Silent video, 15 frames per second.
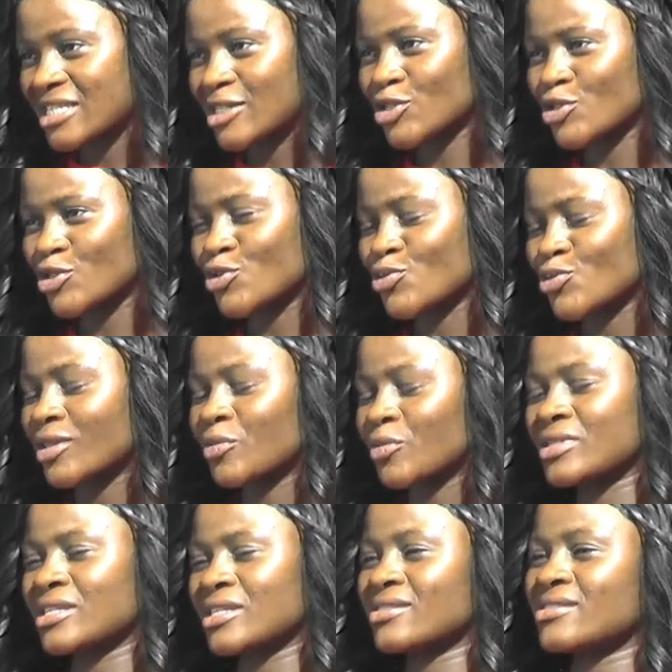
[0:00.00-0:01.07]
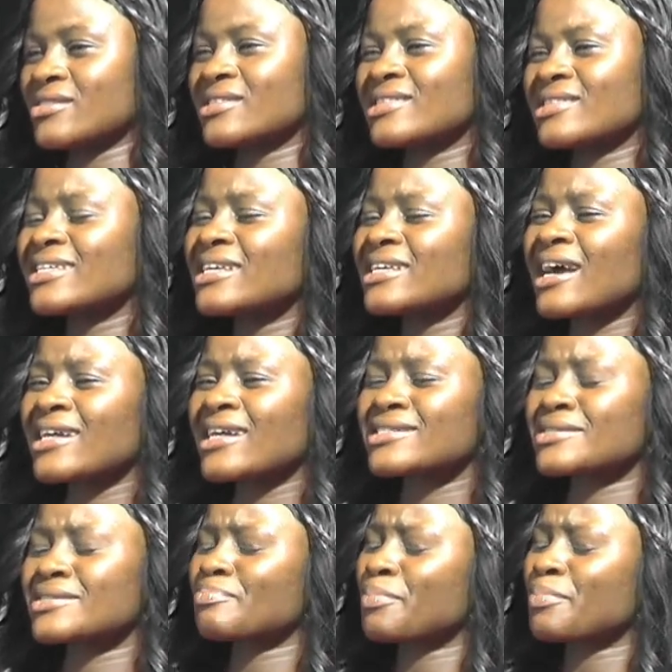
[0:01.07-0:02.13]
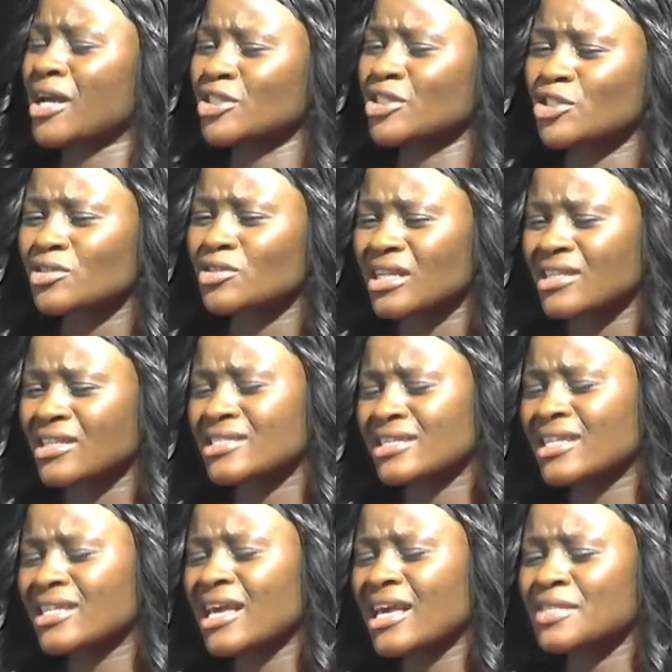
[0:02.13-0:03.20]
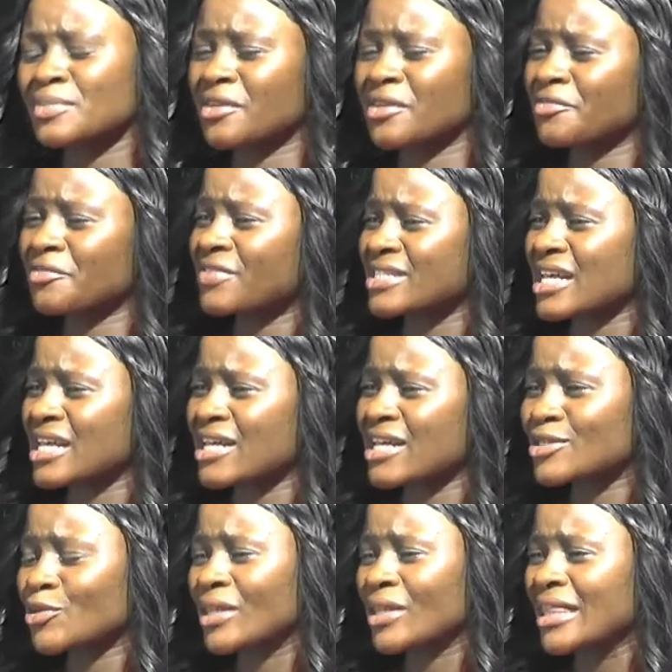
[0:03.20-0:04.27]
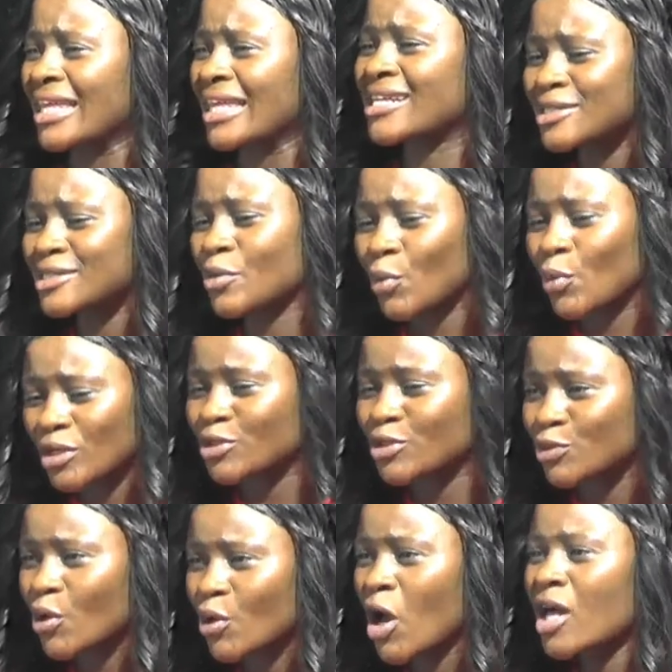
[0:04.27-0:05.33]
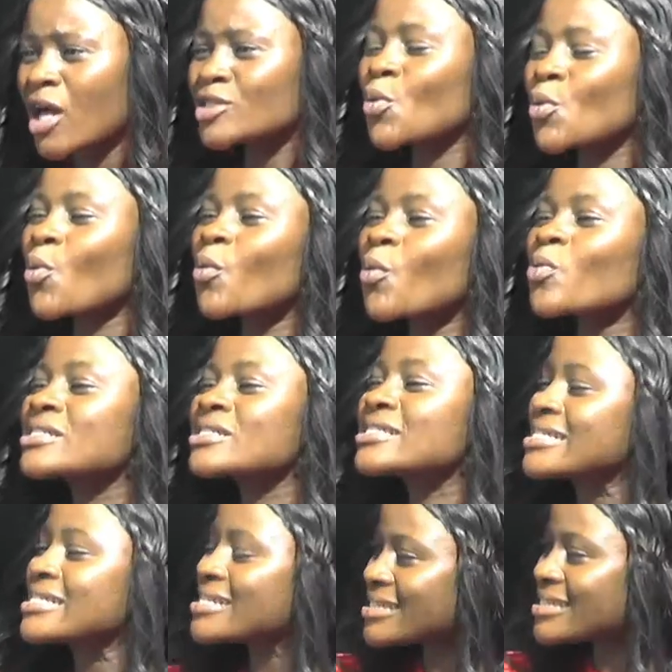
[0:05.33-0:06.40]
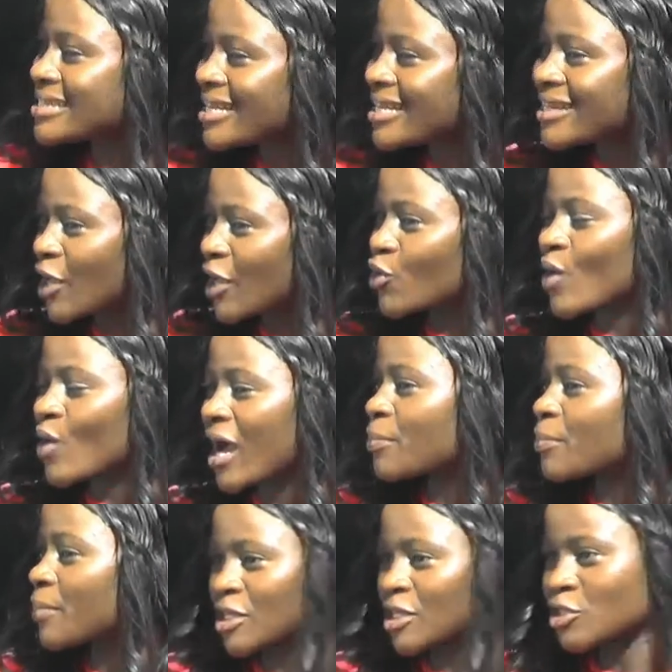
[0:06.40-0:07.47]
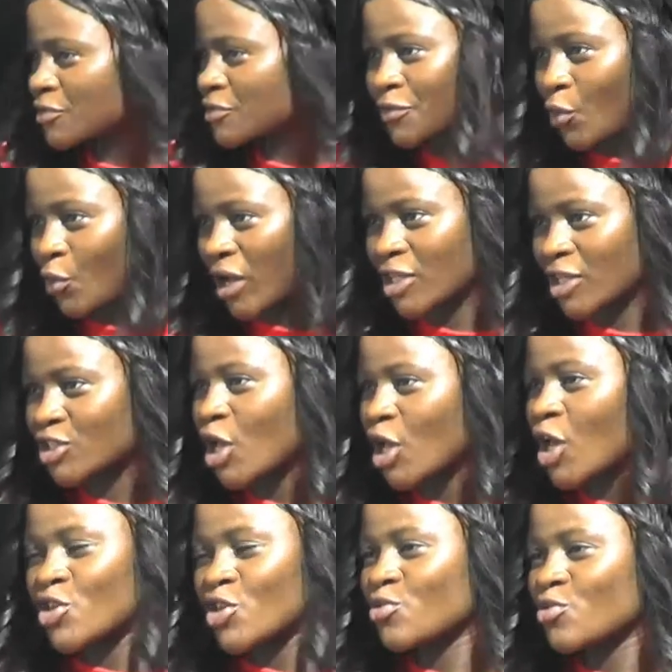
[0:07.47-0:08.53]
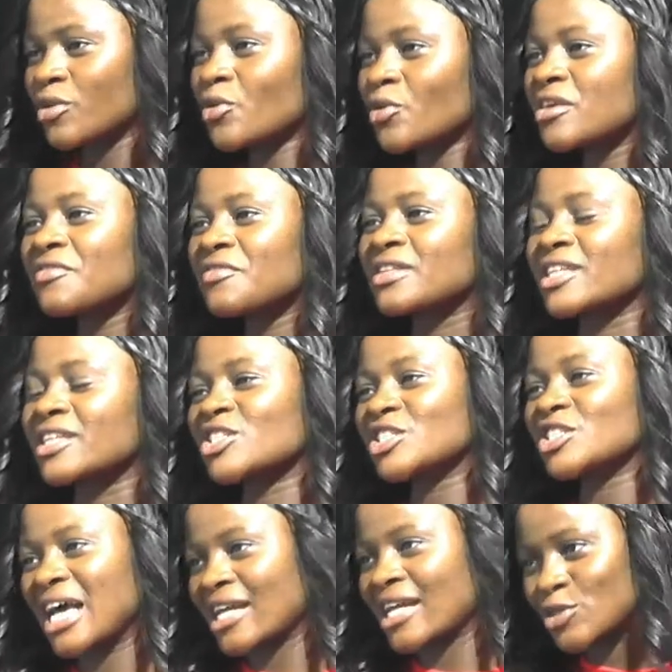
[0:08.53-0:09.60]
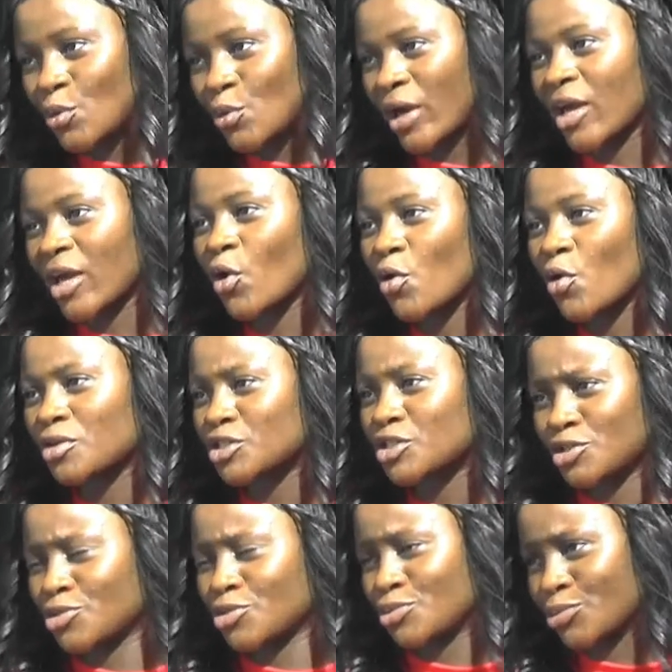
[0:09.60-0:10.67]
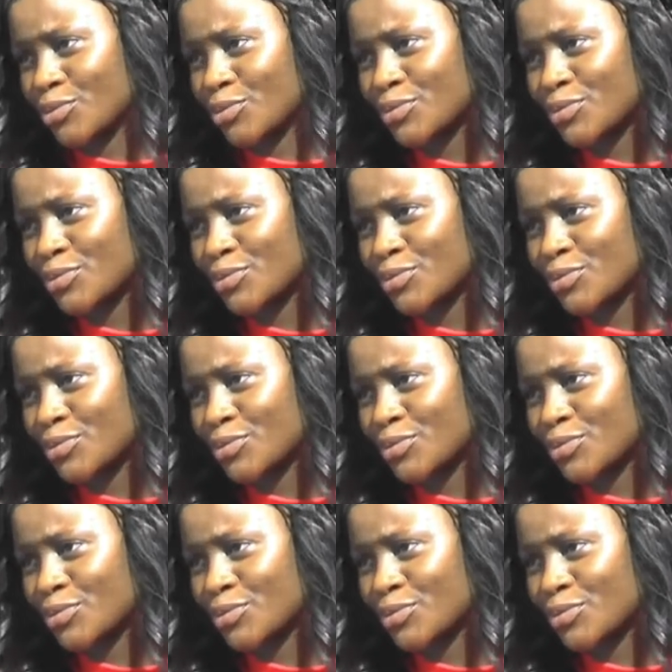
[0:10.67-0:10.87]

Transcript: to you, they will say, this lady has passion and this lady has been emphasizing on things they want to do. So what was this thing that you had passion for and you were not given the chance or encouraged to?